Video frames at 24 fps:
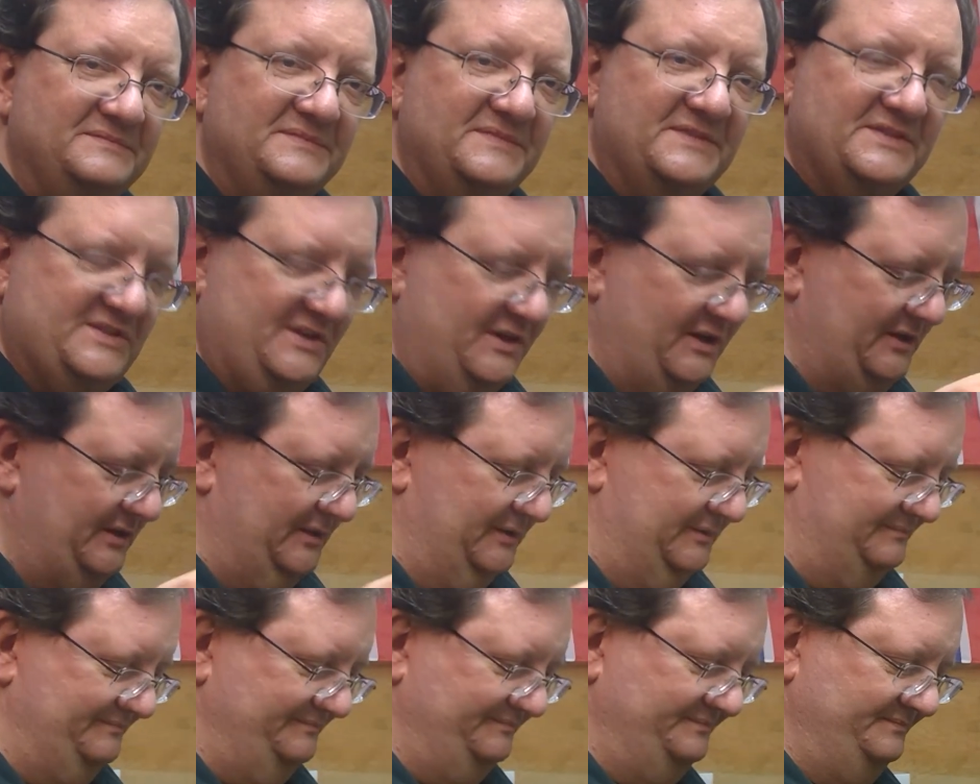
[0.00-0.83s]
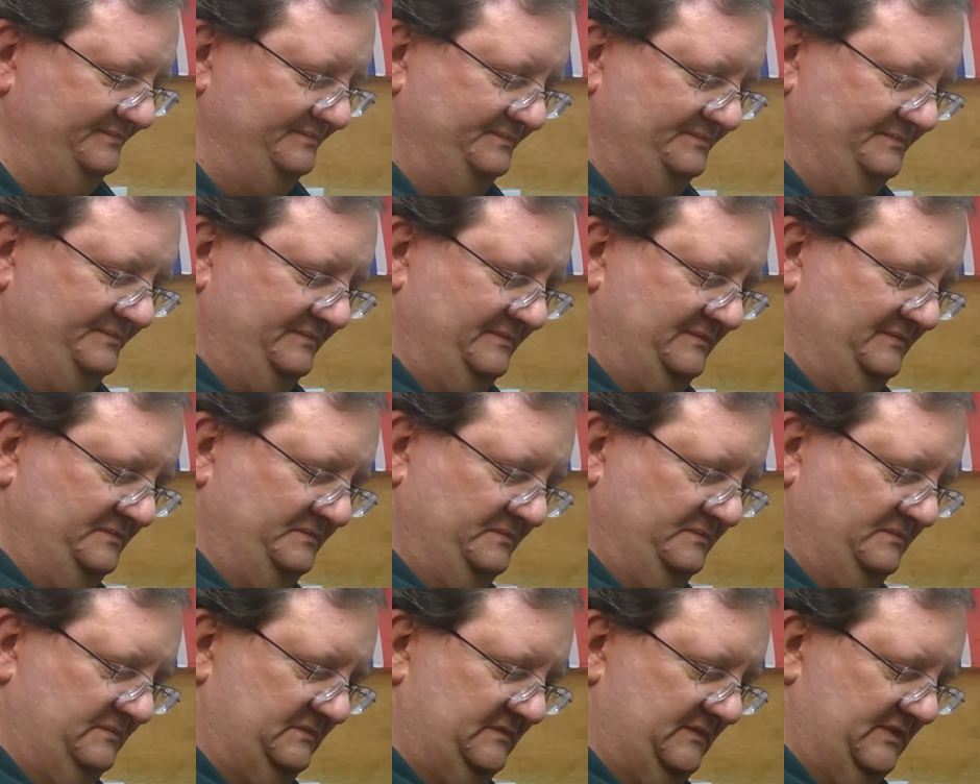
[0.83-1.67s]
So
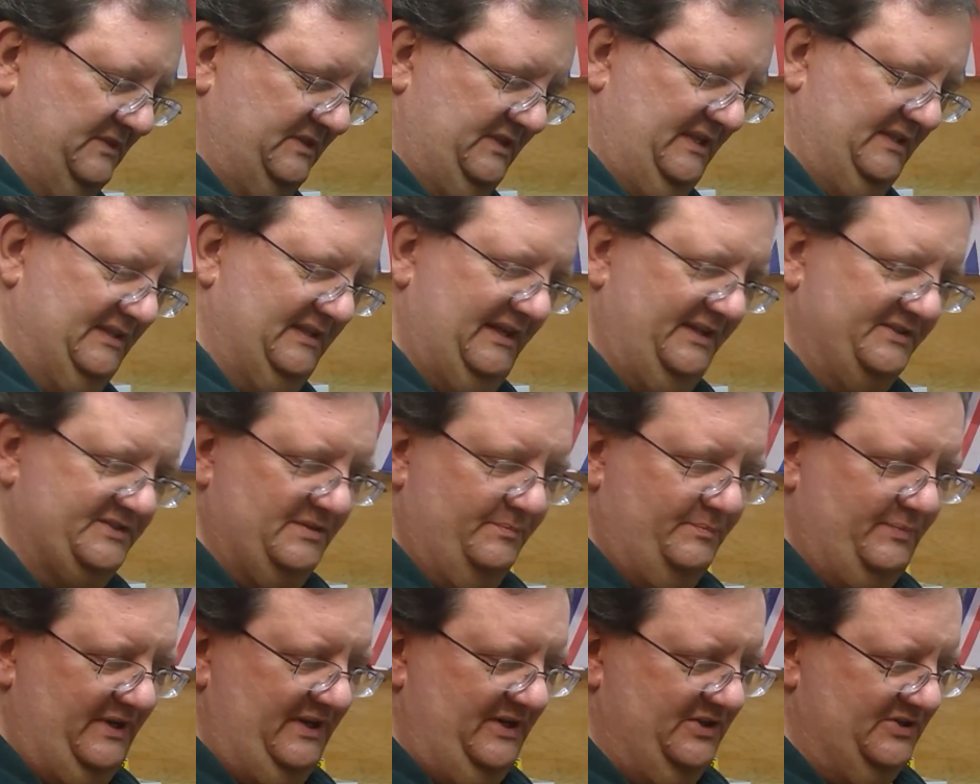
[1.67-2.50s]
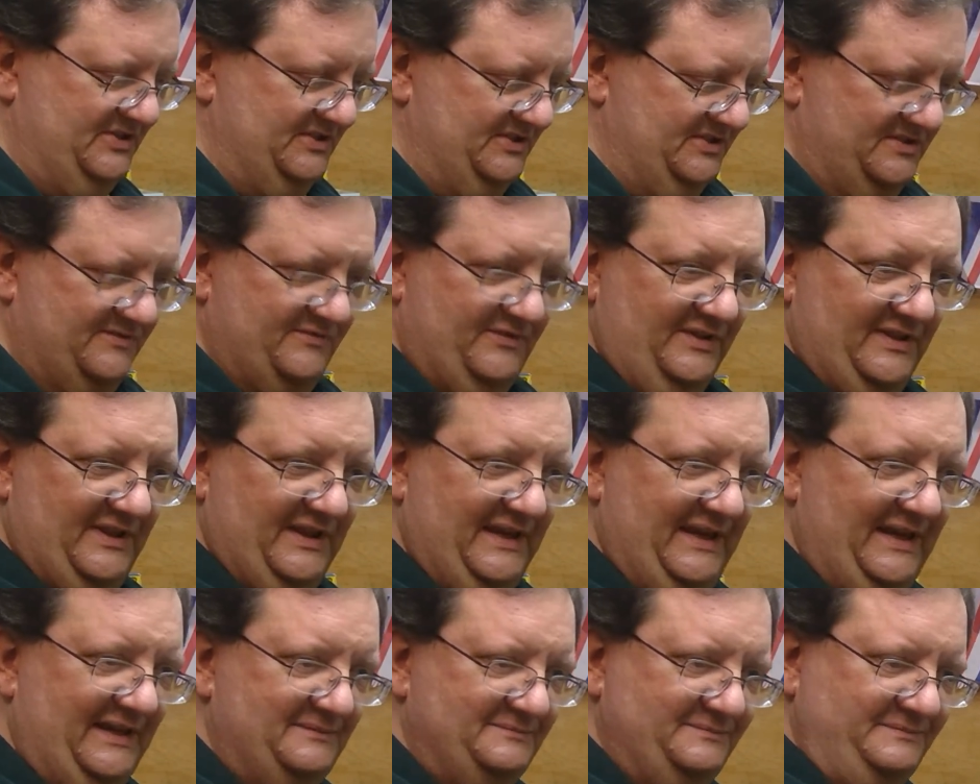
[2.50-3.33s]
you need lots of patience for
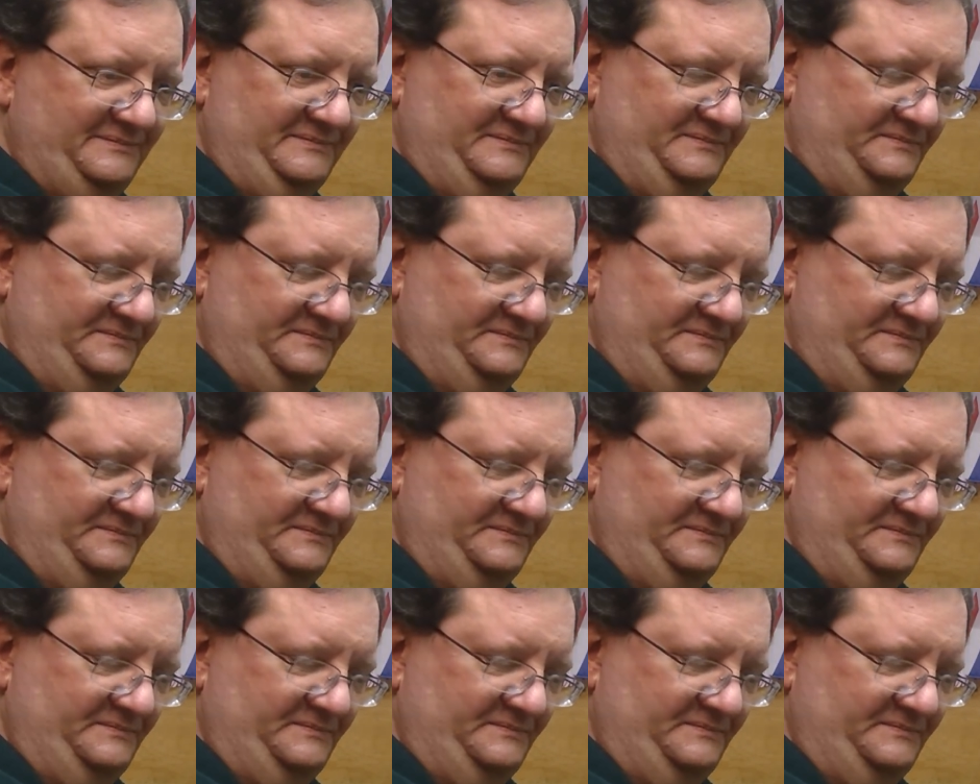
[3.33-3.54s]
that.